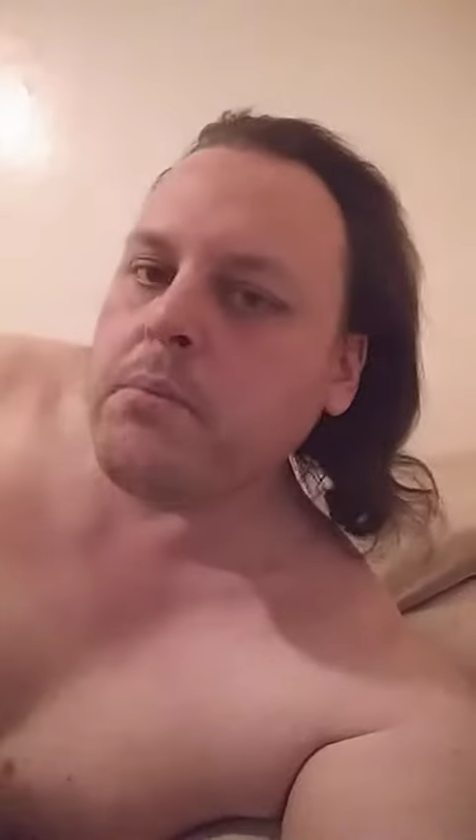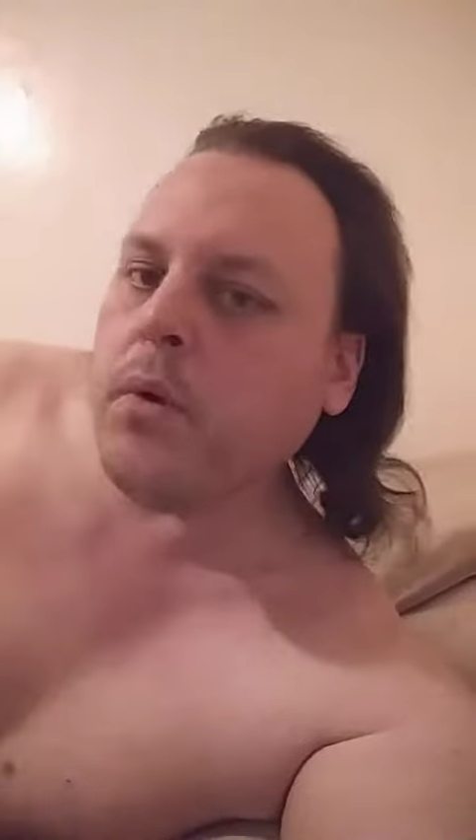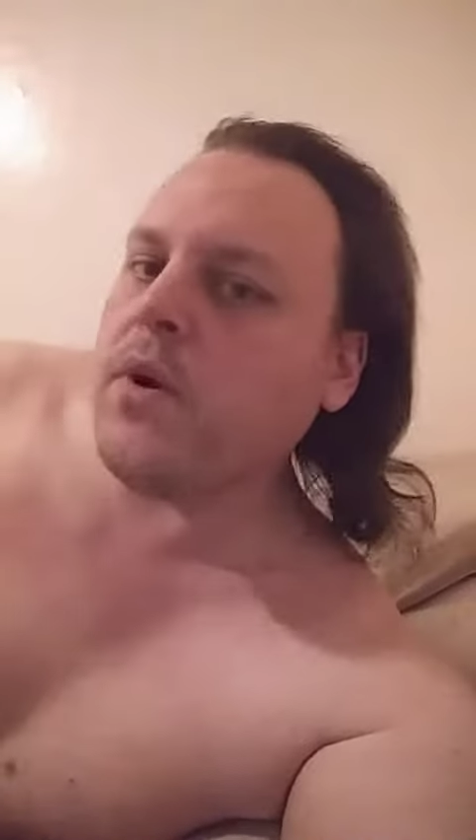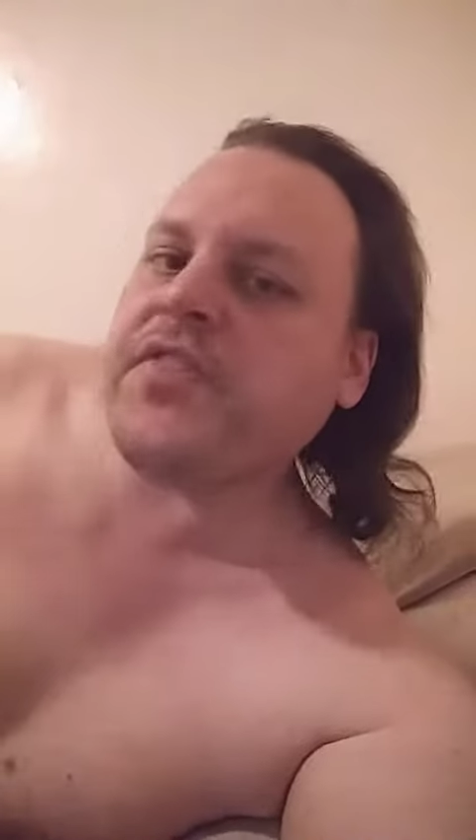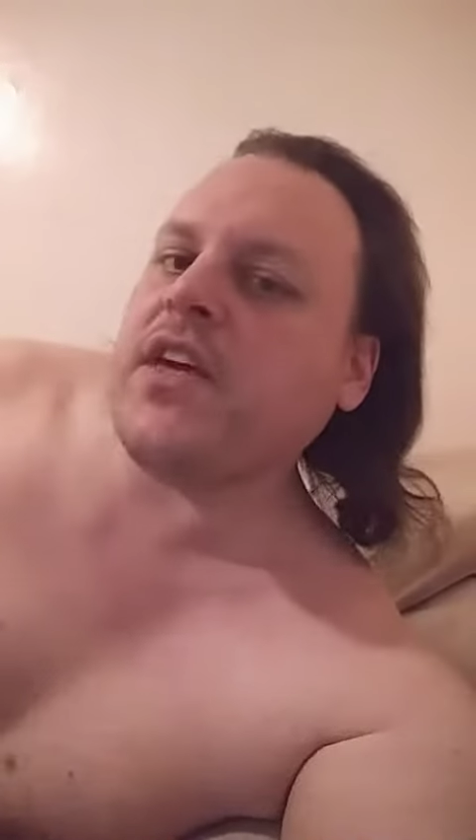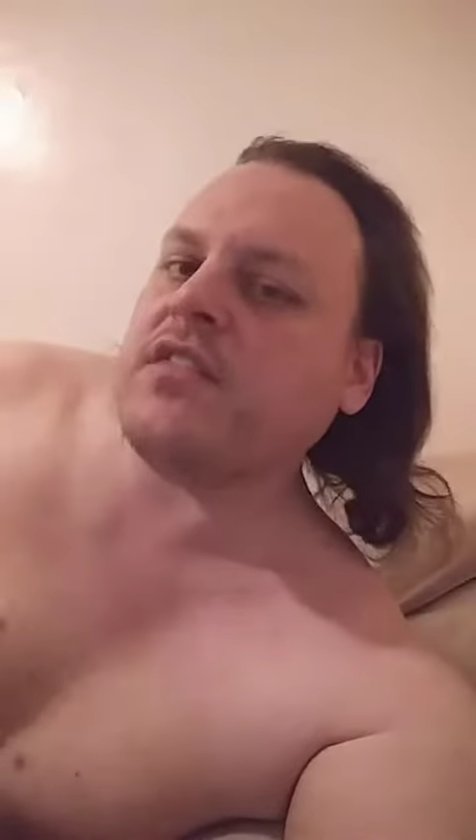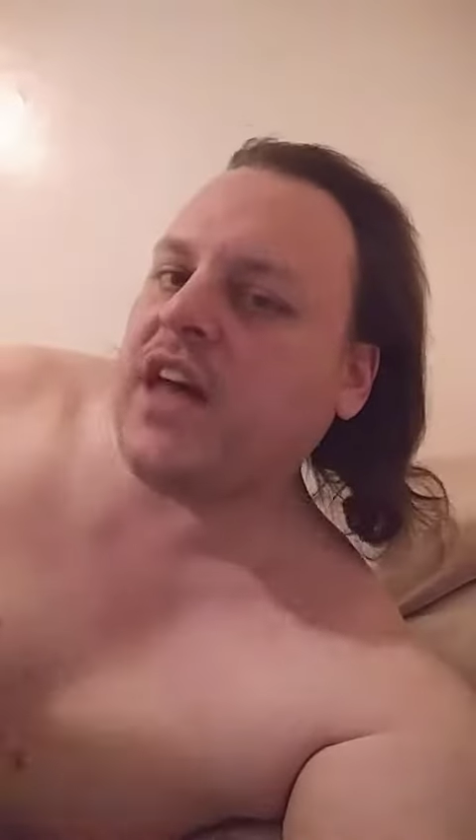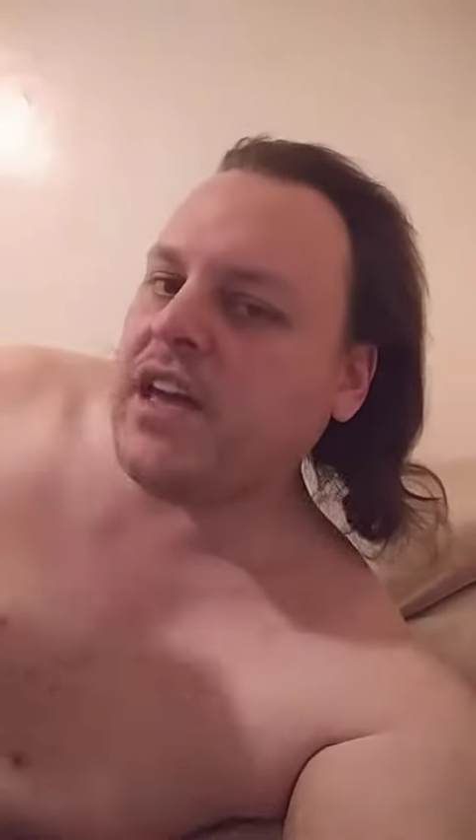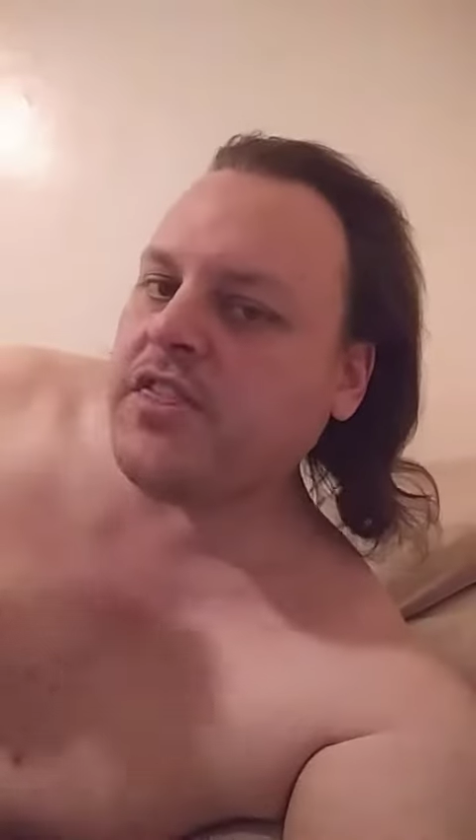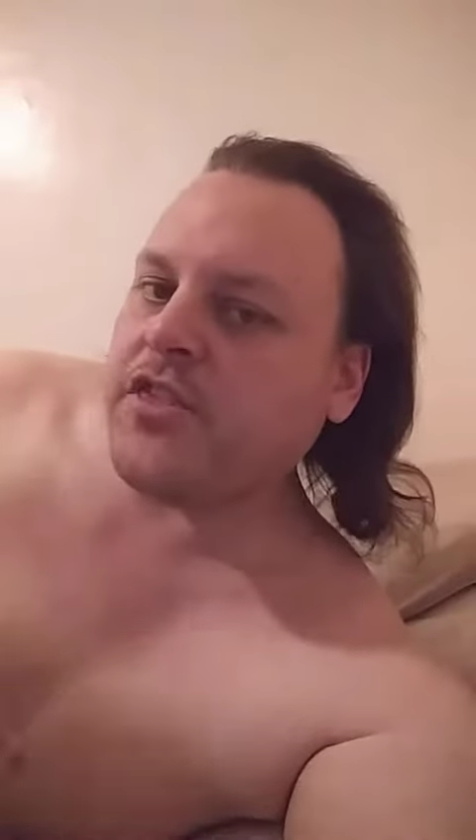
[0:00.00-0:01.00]
But within
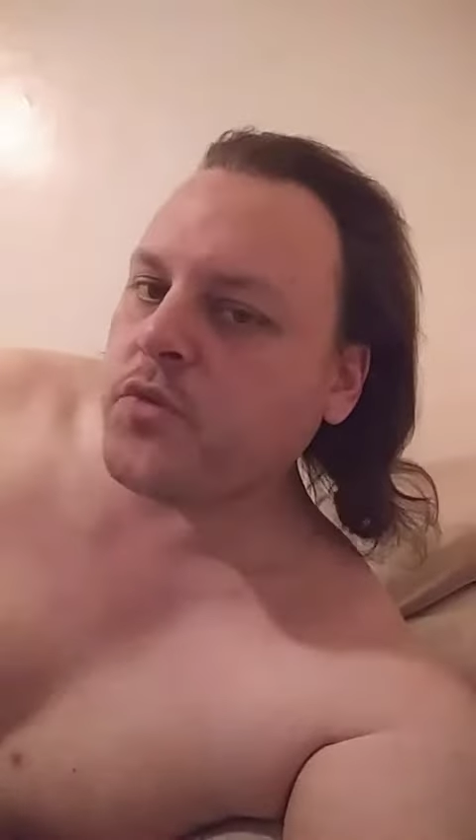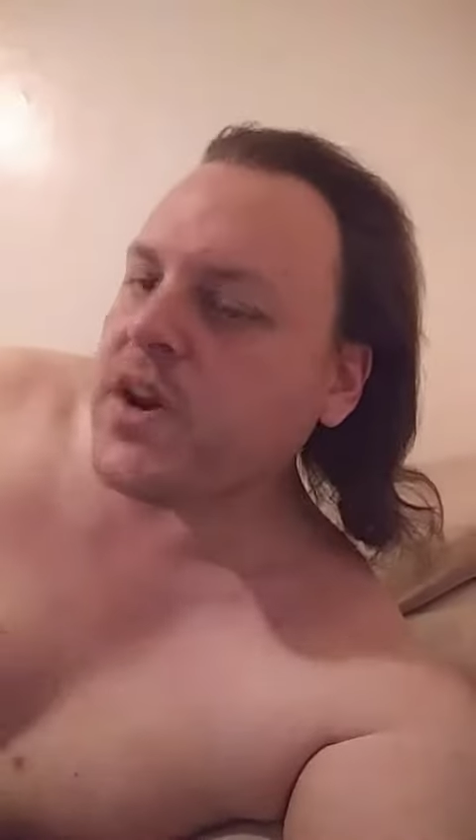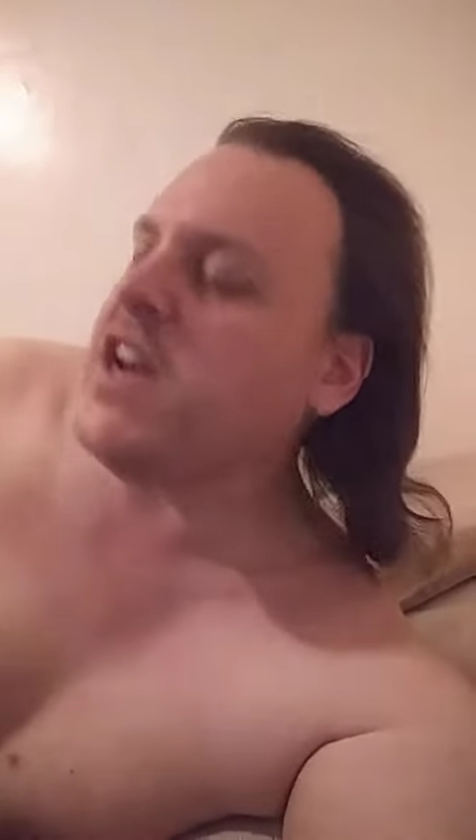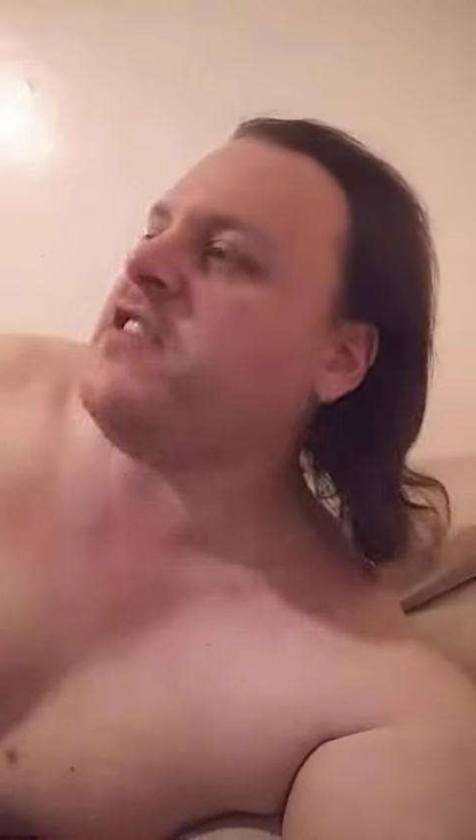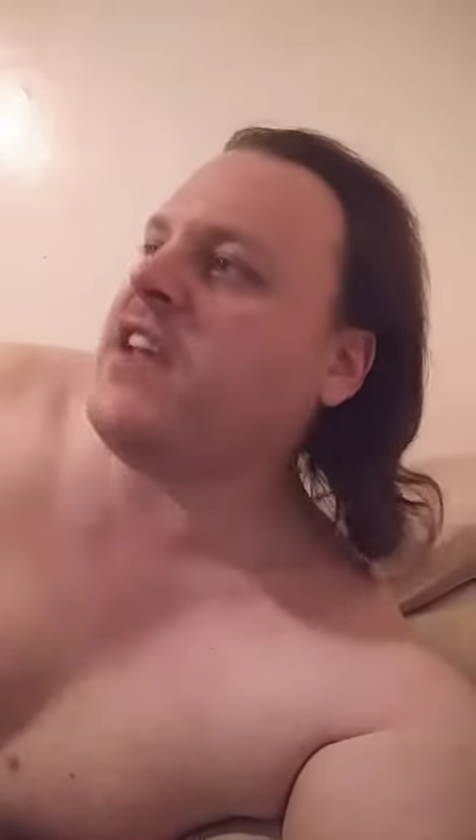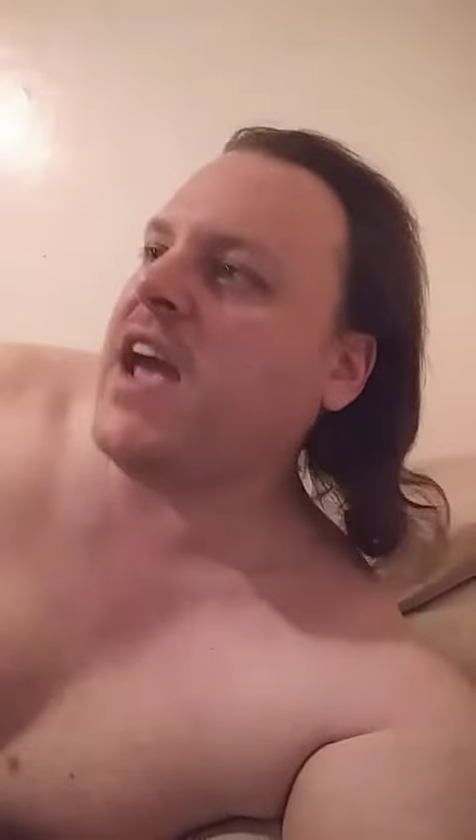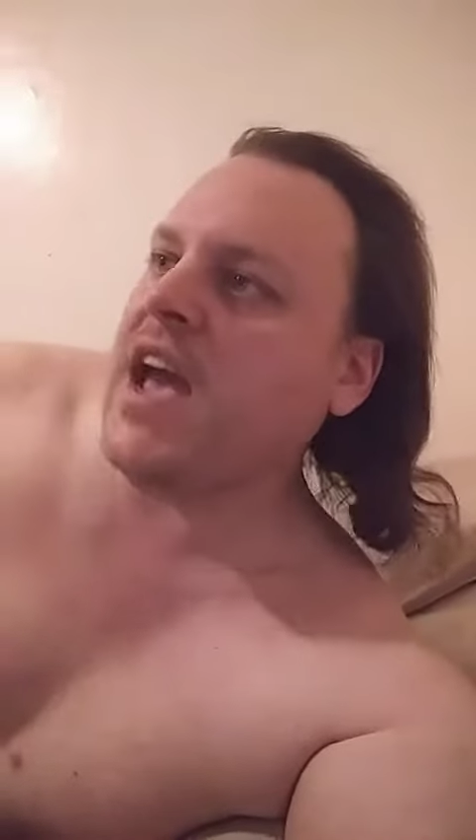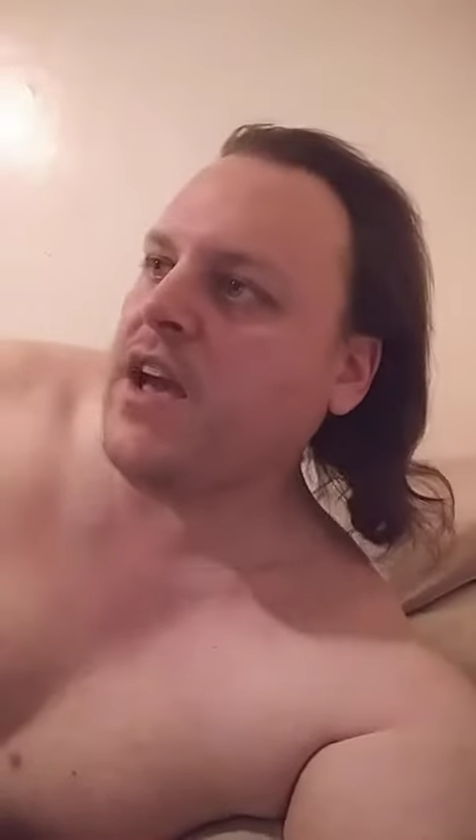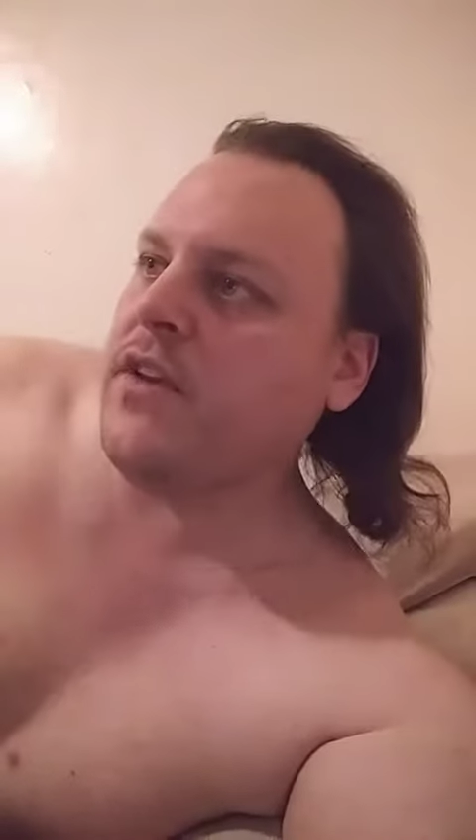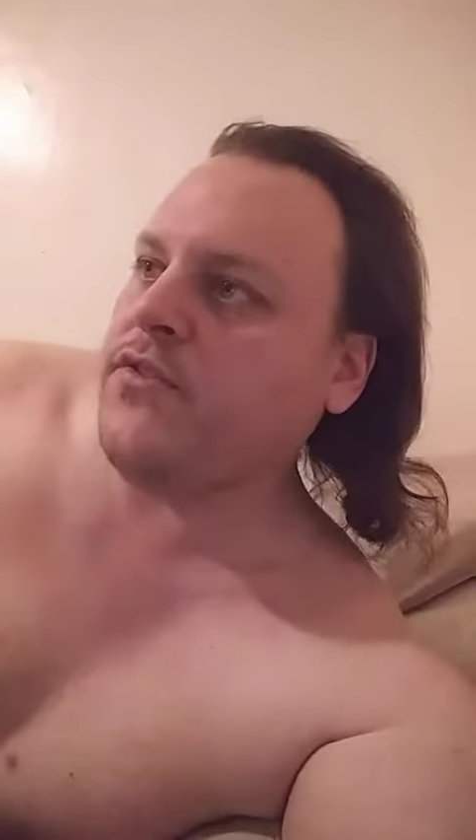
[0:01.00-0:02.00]
like three
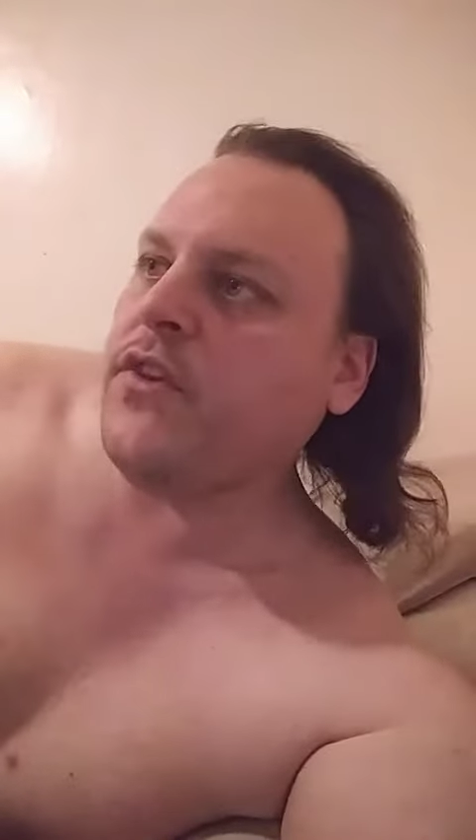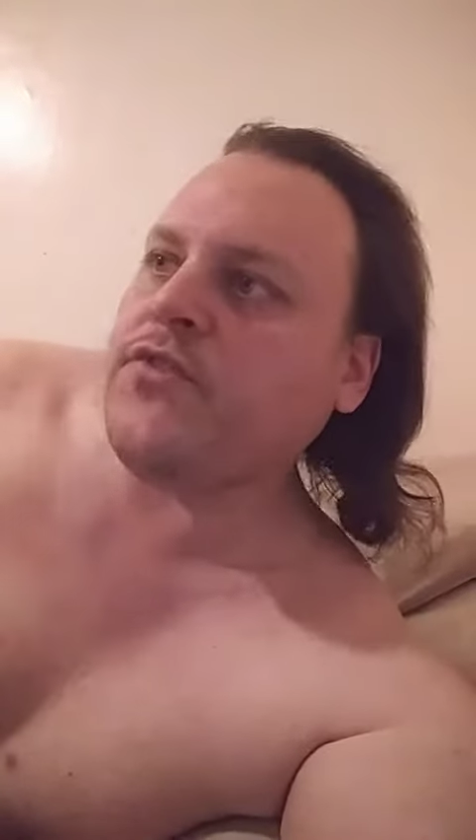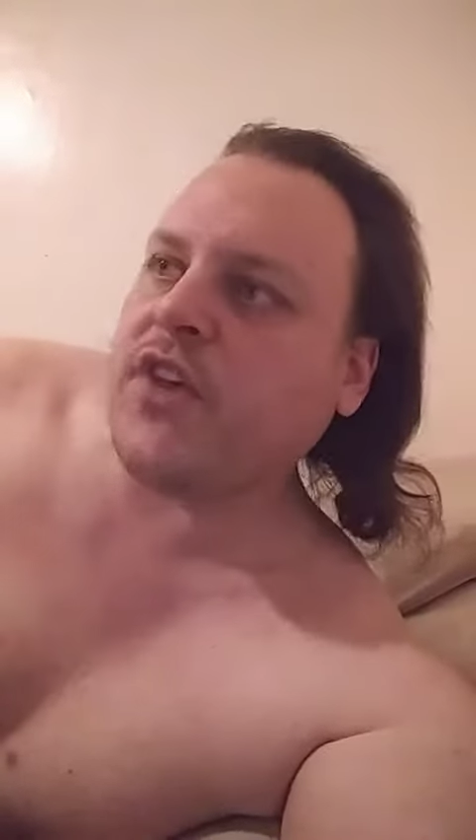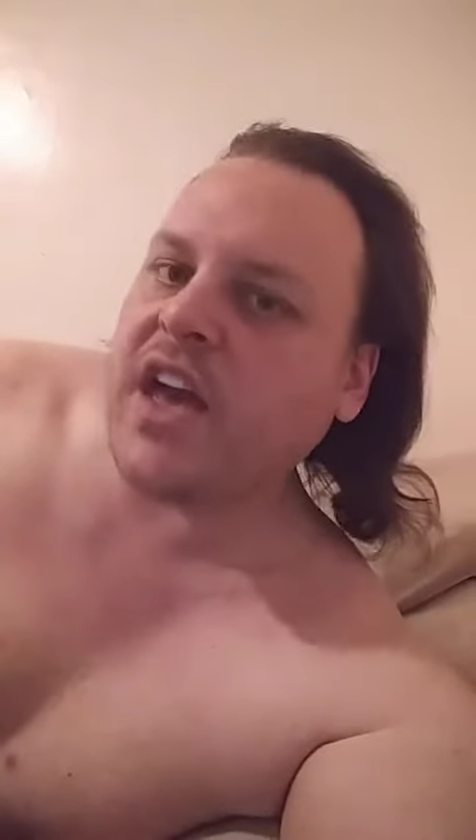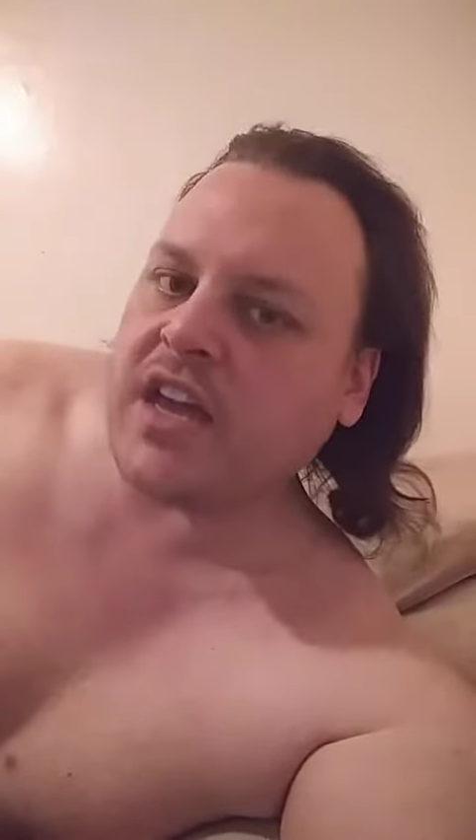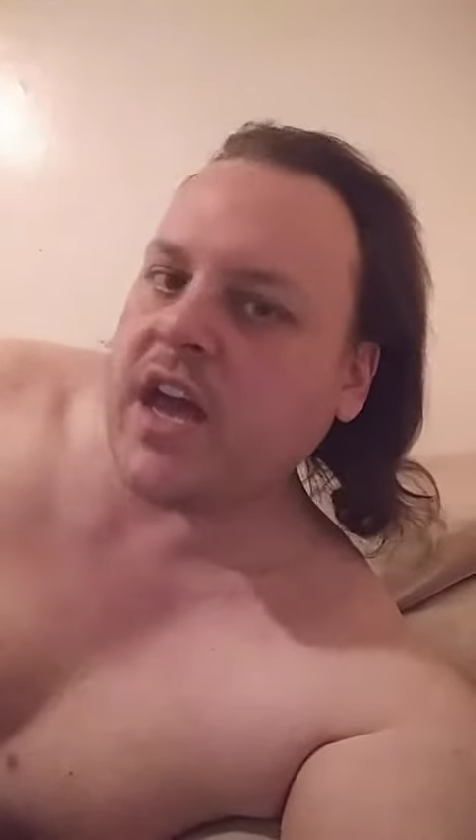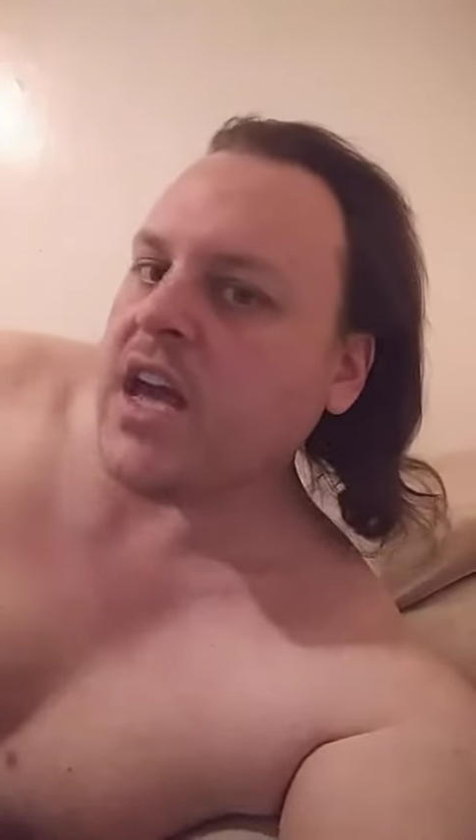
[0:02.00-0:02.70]
days, it's like